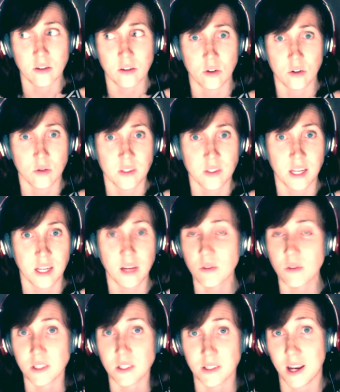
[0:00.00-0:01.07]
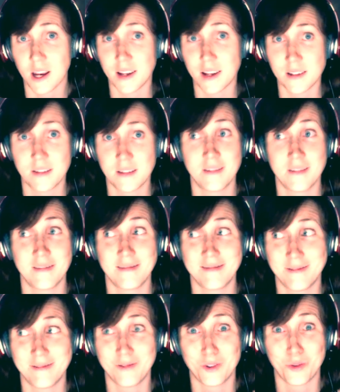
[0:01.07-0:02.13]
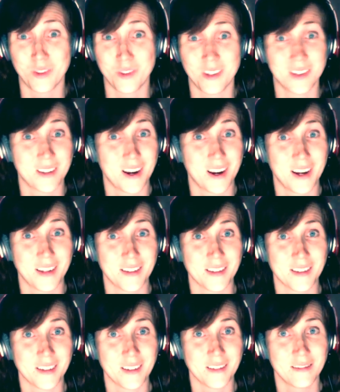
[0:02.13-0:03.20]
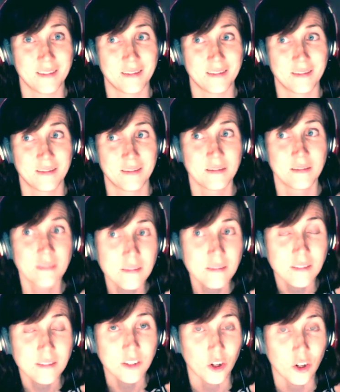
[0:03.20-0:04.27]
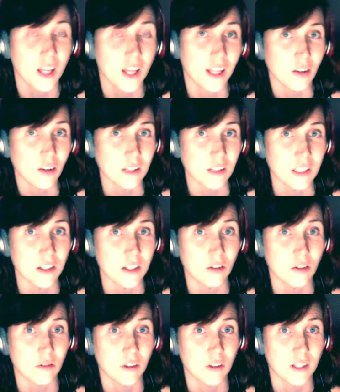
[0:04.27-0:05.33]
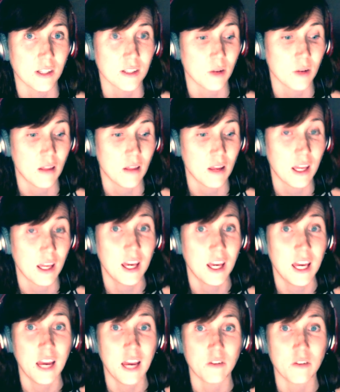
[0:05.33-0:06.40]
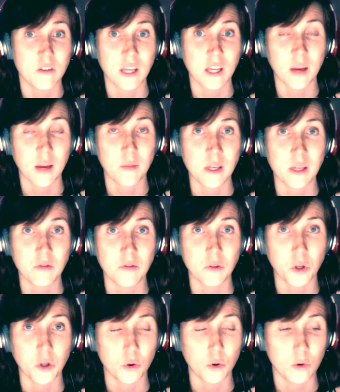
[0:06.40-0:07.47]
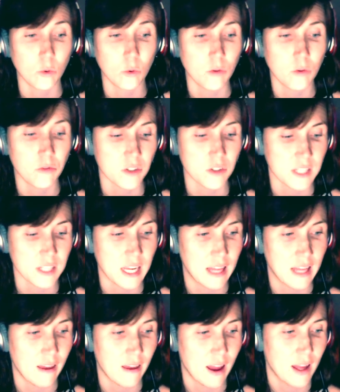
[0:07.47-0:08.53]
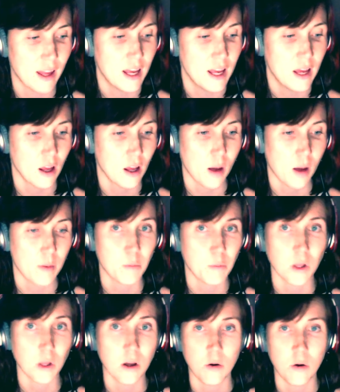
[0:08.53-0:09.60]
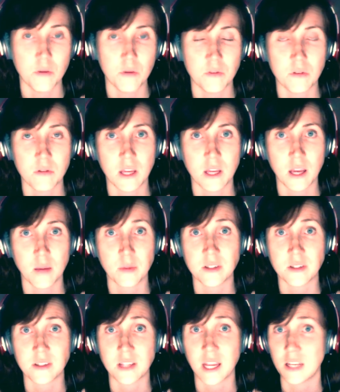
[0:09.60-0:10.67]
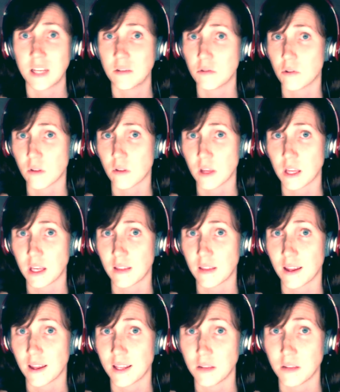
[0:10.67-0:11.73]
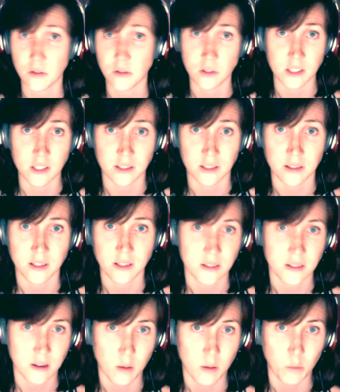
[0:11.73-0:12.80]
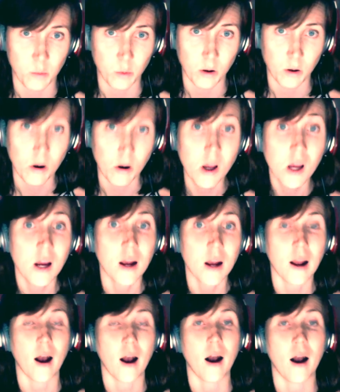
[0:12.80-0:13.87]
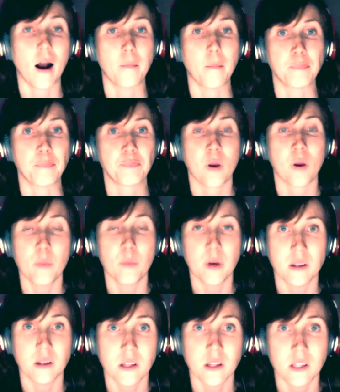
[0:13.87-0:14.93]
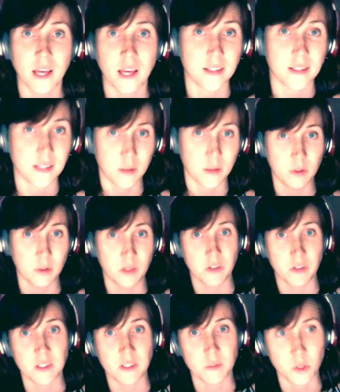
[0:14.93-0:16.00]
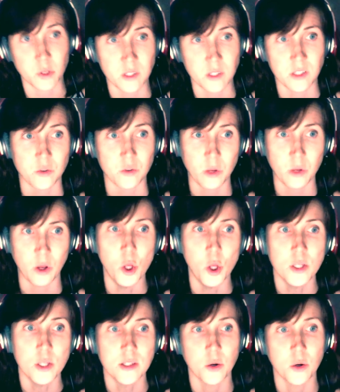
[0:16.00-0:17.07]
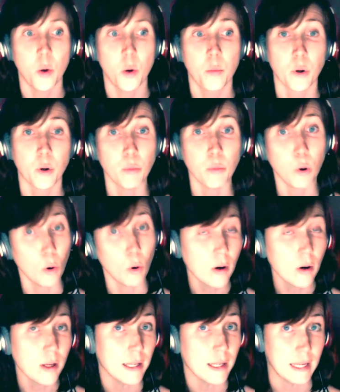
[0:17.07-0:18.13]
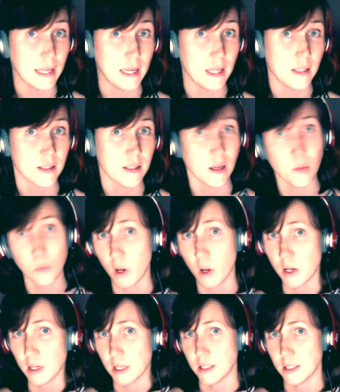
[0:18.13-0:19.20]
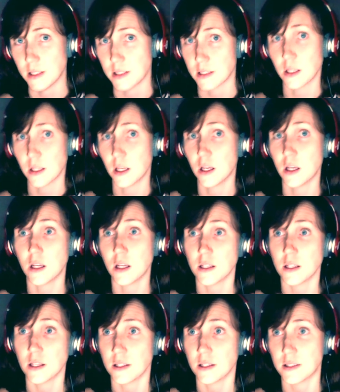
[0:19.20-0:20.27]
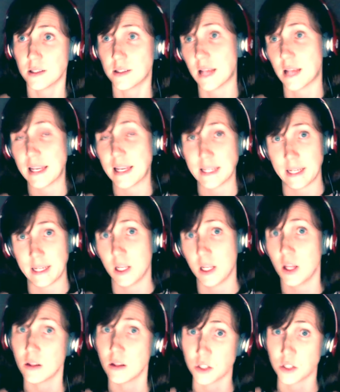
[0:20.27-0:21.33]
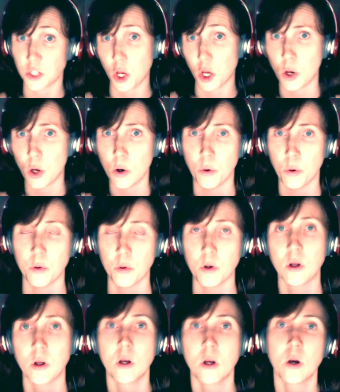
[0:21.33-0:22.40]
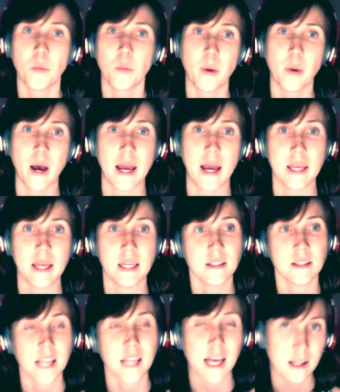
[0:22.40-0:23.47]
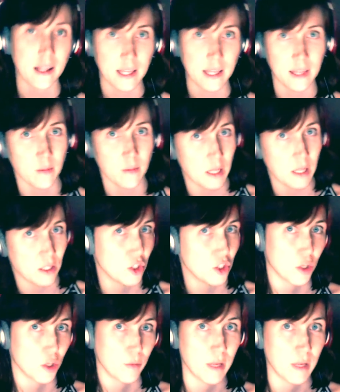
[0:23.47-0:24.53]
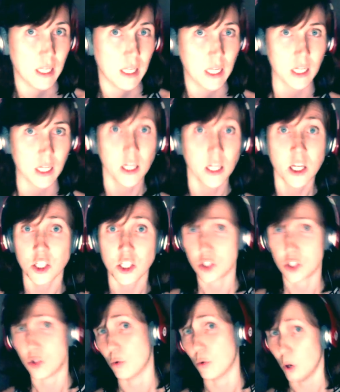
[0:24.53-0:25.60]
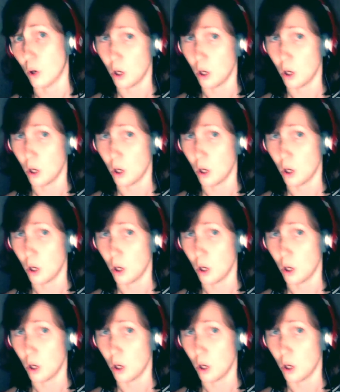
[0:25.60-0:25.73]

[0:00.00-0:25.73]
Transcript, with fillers: Don't stay with these guys. If you're with these guys, then... you're kind of guilty too. And that's what I think. If you think I'm evil and cruel for saying that, comment below. If you think I'm insane for thinking that evil does exist, comment below. Um, but yes, I believe conspiracies are real. So purportedly someone is setting the tone by telling the mainstream media to